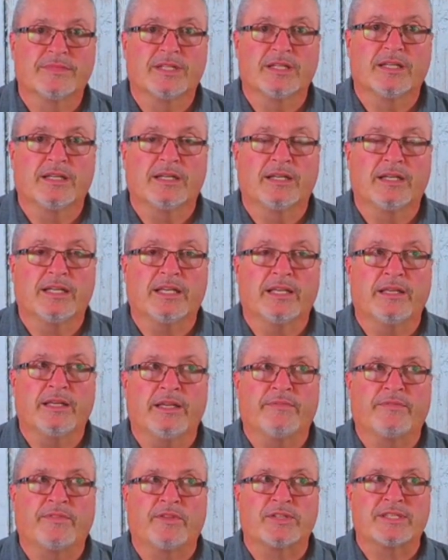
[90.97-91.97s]

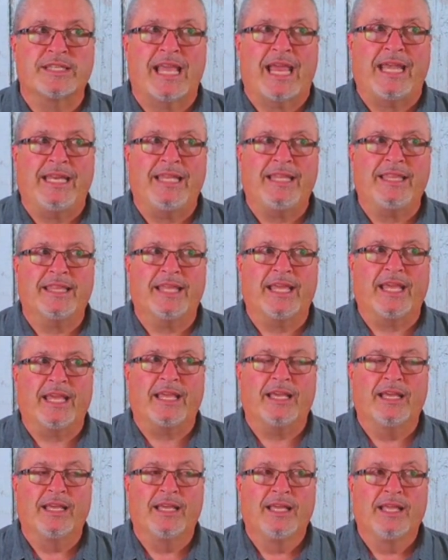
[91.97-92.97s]
If there's
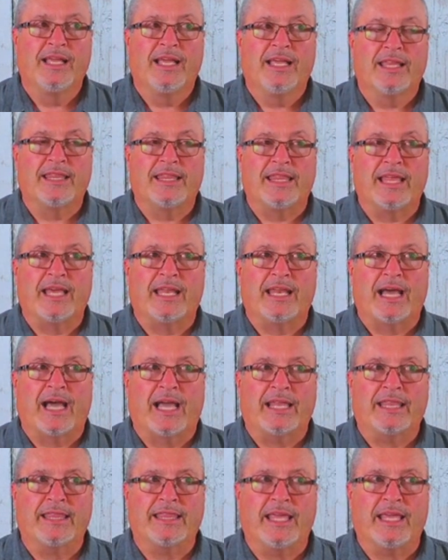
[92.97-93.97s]
anything that
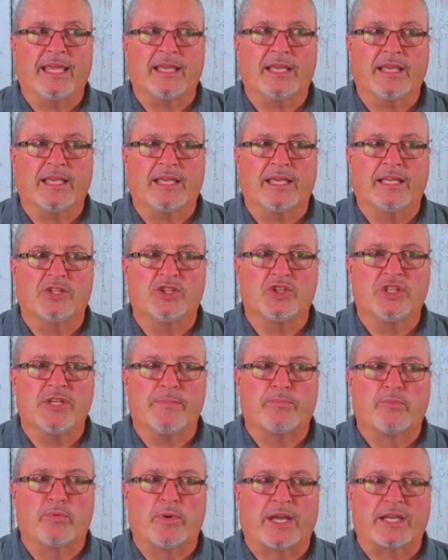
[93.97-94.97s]
I think can
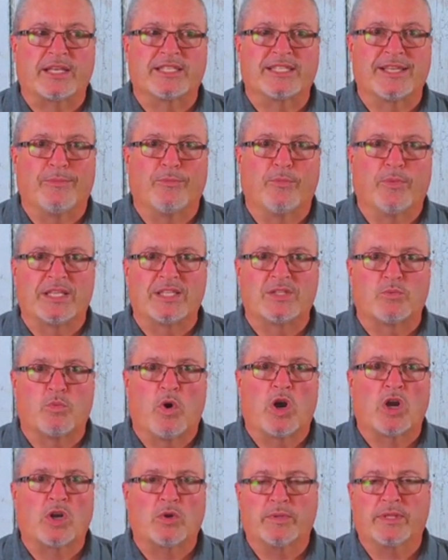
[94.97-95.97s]
shipwreck someone's
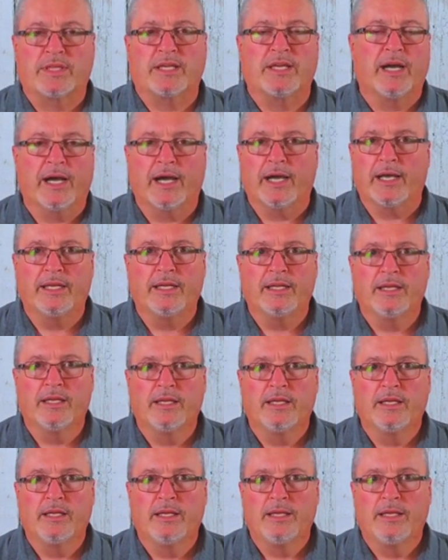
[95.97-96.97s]
walk with God
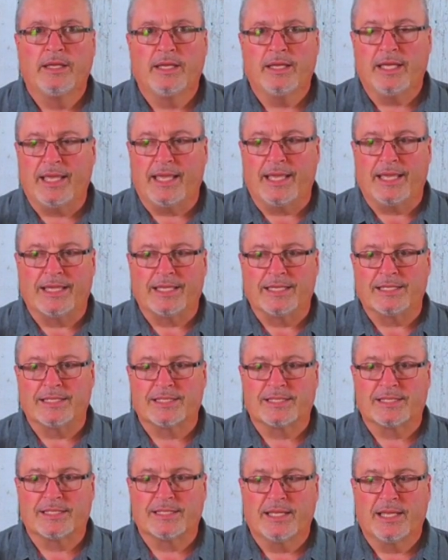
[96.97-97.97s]

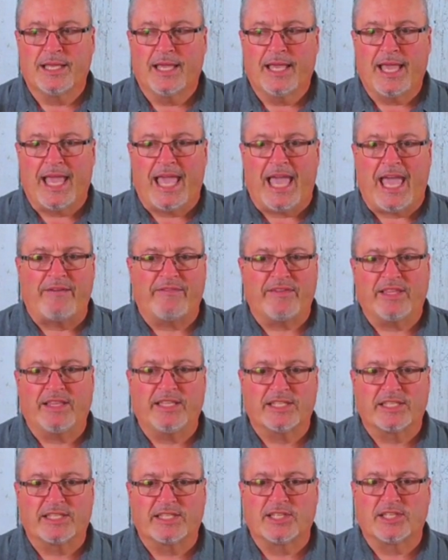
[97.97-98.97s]
is having
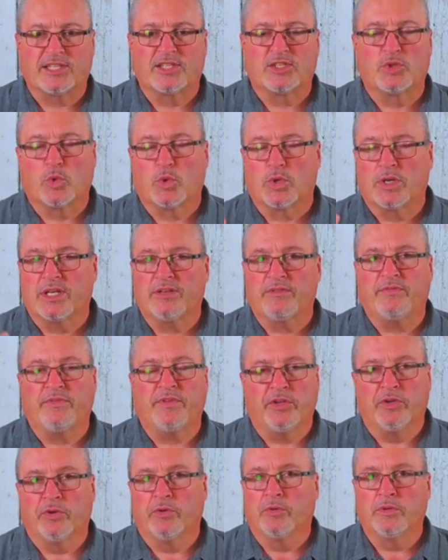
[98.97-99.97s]
this distorted
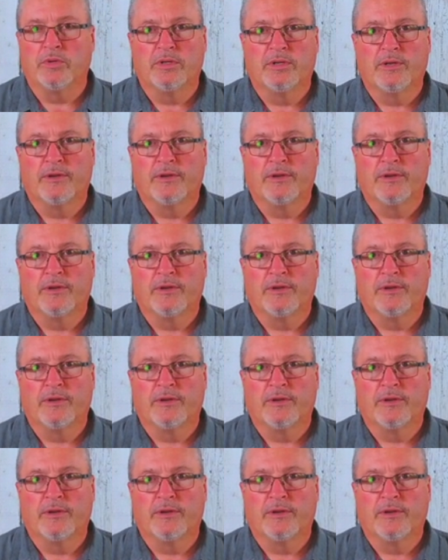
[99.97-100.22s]
view